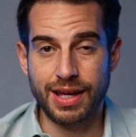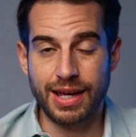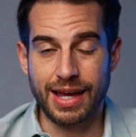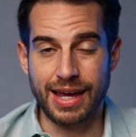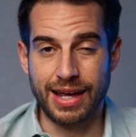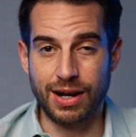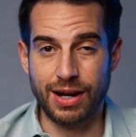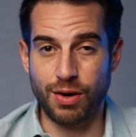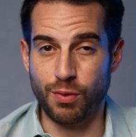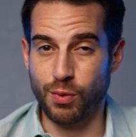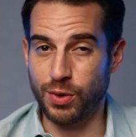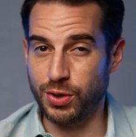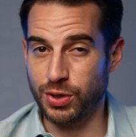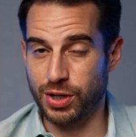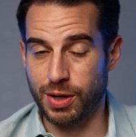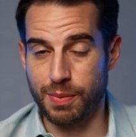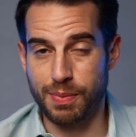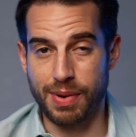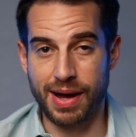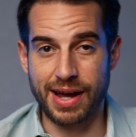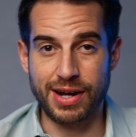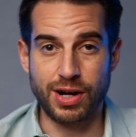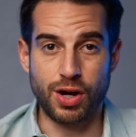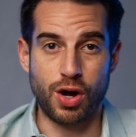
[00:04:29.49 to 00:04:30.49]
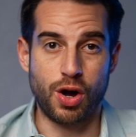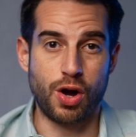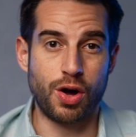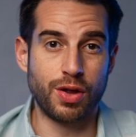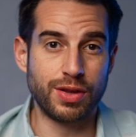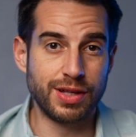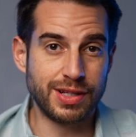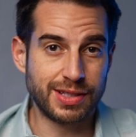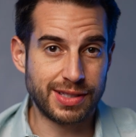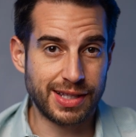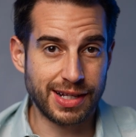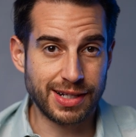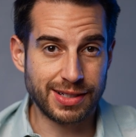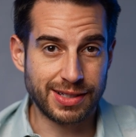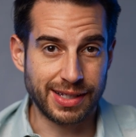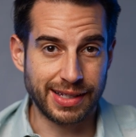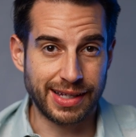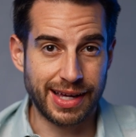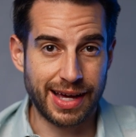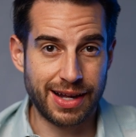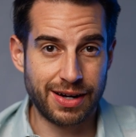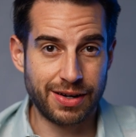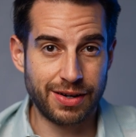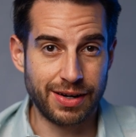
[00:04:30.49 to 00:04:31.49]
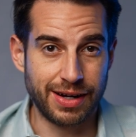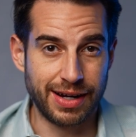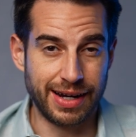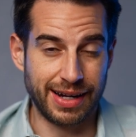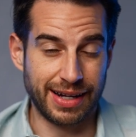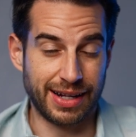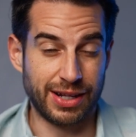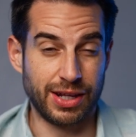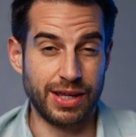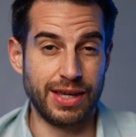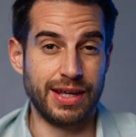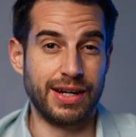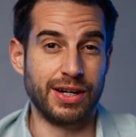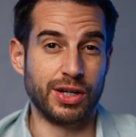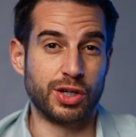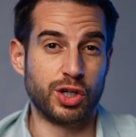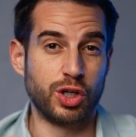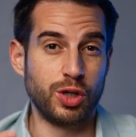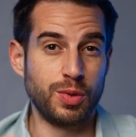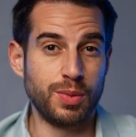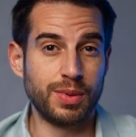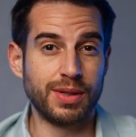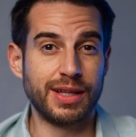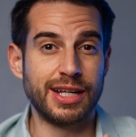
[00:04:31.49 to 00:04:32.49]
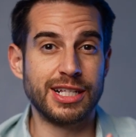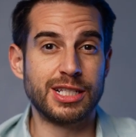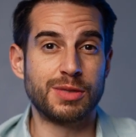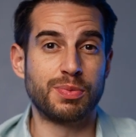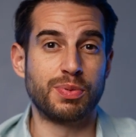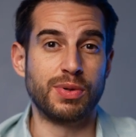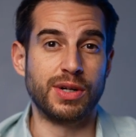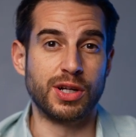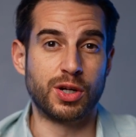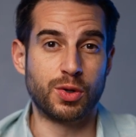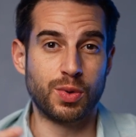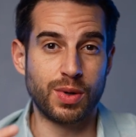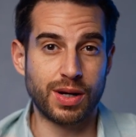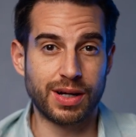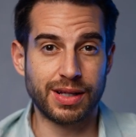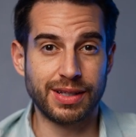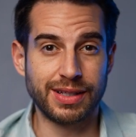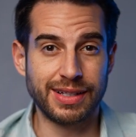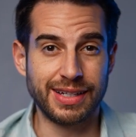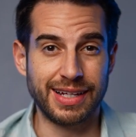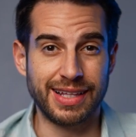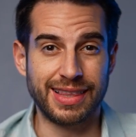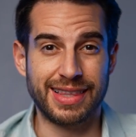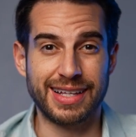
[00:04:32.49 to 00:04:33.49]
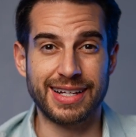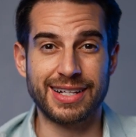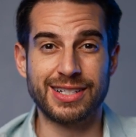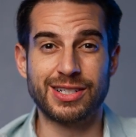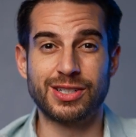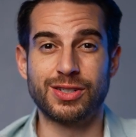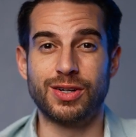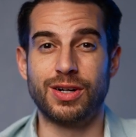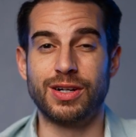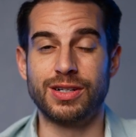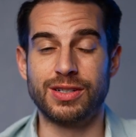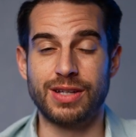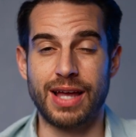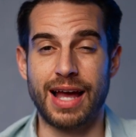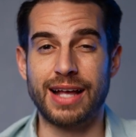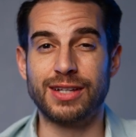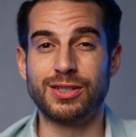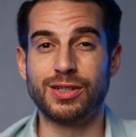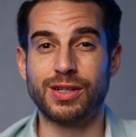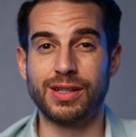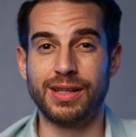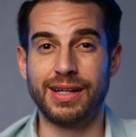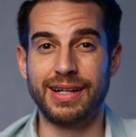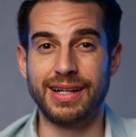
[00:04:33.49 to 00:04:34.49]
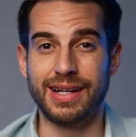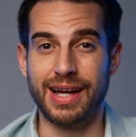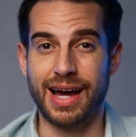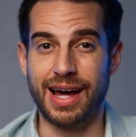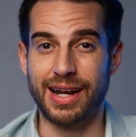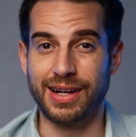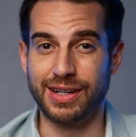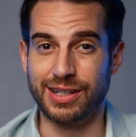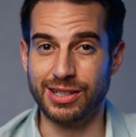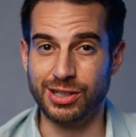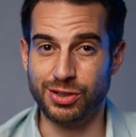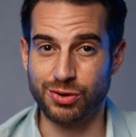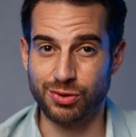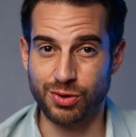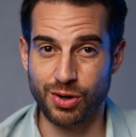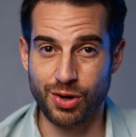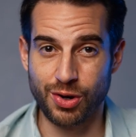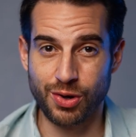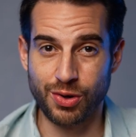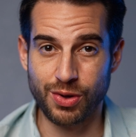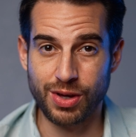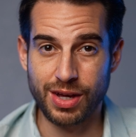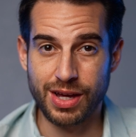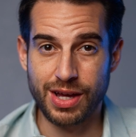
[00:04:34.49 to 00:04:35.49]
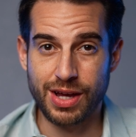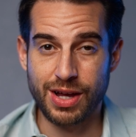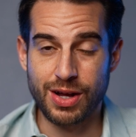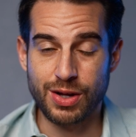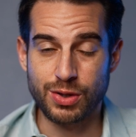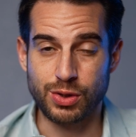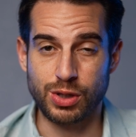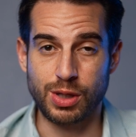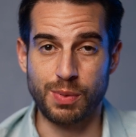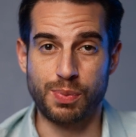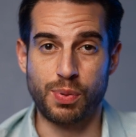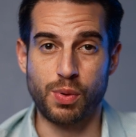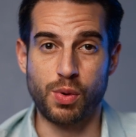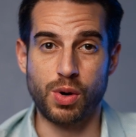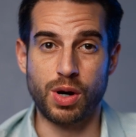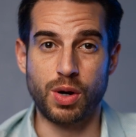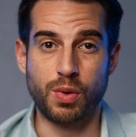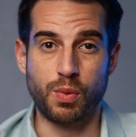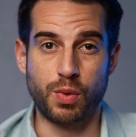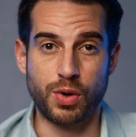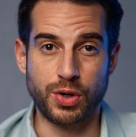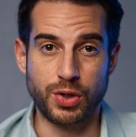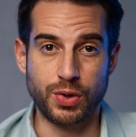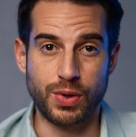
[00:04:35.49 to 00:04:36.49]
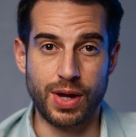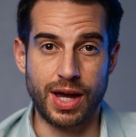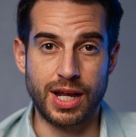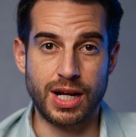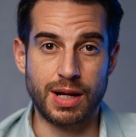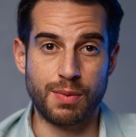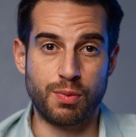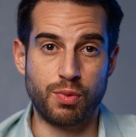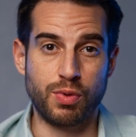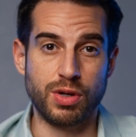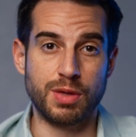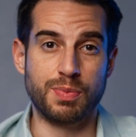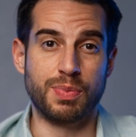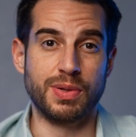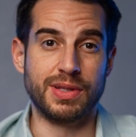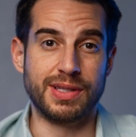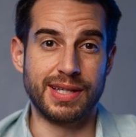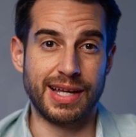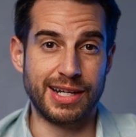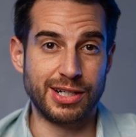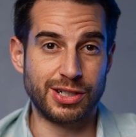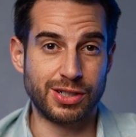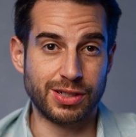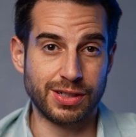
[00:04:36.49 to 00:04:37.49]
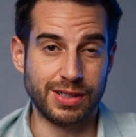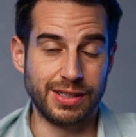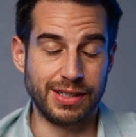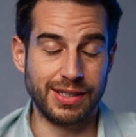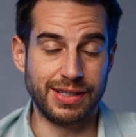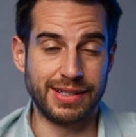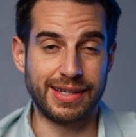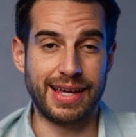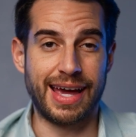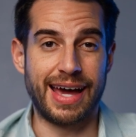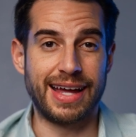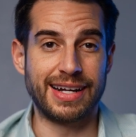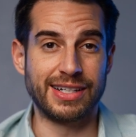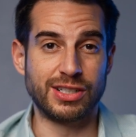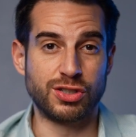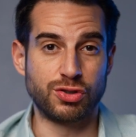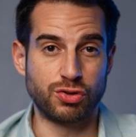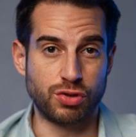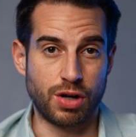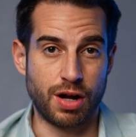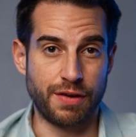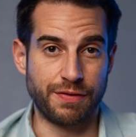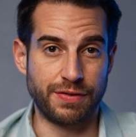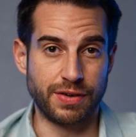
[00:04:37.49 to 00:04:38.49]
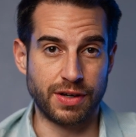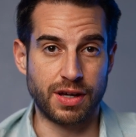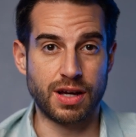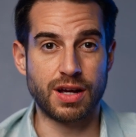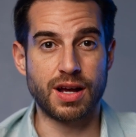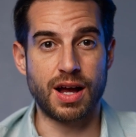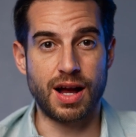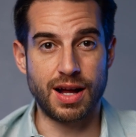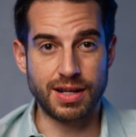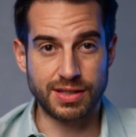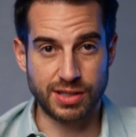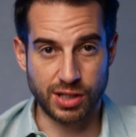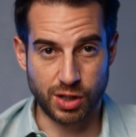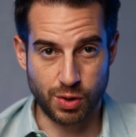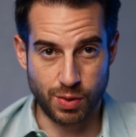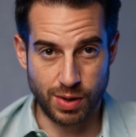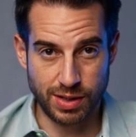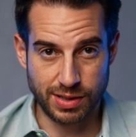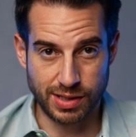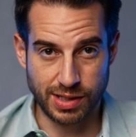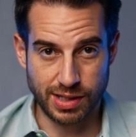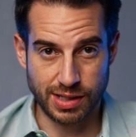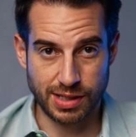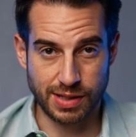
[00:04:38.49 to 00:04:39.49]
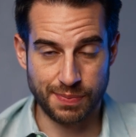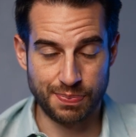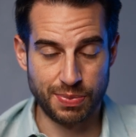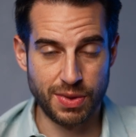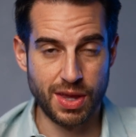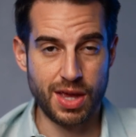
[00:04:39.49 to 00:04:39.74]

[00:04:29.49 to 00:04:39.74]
And when you combine all these things together, it, it accumulates pretty quickly, and things start escalating out of control to the point where you end up with potentially catastrophic consequences.